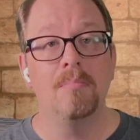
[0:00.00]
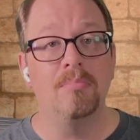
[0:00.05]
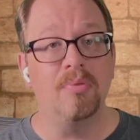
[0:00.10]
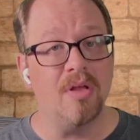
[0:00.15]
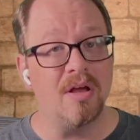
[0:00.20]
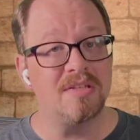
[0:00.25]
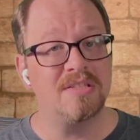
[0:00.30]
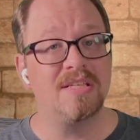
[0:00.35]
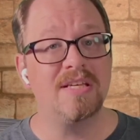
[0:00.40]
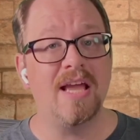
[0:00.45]

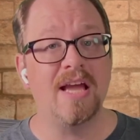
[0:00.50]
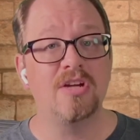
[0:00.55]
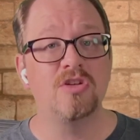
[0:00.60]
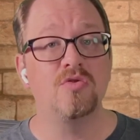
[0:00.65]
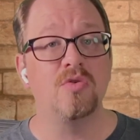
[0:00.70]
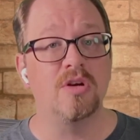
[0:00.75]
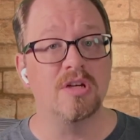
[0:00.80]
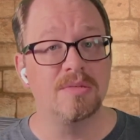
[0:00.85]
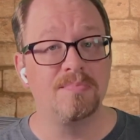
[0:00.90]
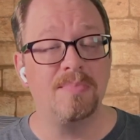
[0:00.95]
plus the extra
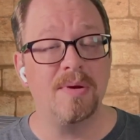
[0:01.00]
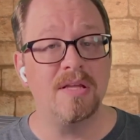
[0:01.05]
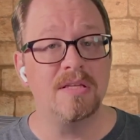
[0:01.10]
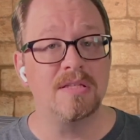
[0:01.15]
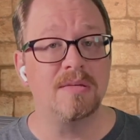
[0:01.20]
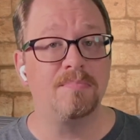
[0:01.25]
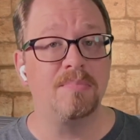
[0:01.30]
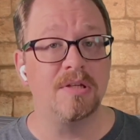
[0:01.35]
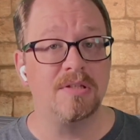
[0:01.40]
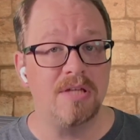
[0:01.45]
expense
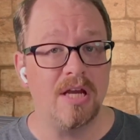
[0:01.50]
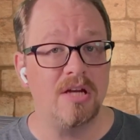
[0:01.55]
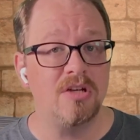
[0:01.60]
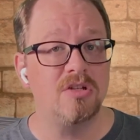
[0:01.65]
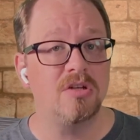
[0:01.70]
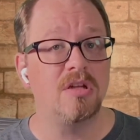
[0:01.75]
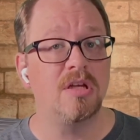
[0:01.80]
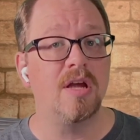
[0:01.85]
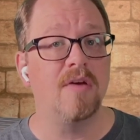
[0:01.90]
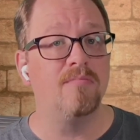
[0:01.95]

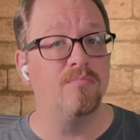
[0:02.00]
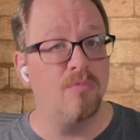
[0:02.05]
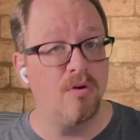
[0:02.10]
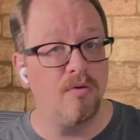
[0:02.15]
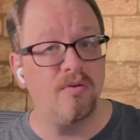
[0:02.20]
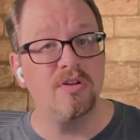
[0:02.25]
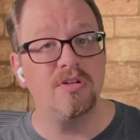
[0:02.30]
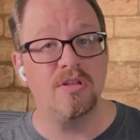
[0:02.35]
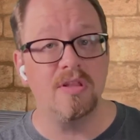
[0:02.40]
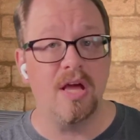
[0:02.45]
potentially of
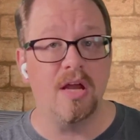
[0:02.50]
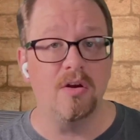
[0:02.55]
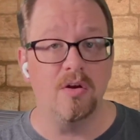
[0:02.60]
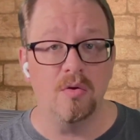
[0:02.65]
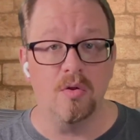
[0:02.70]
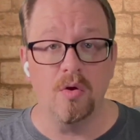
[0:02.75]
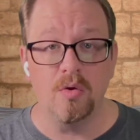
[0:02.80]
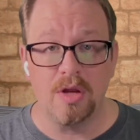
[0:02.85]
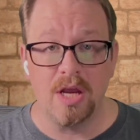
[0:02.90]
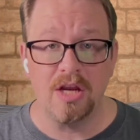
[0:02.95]
moving to that new
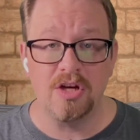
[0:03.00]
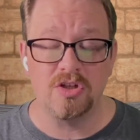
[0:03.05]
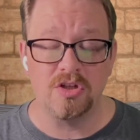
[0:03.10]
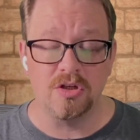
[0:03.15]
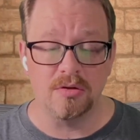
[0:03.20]
location.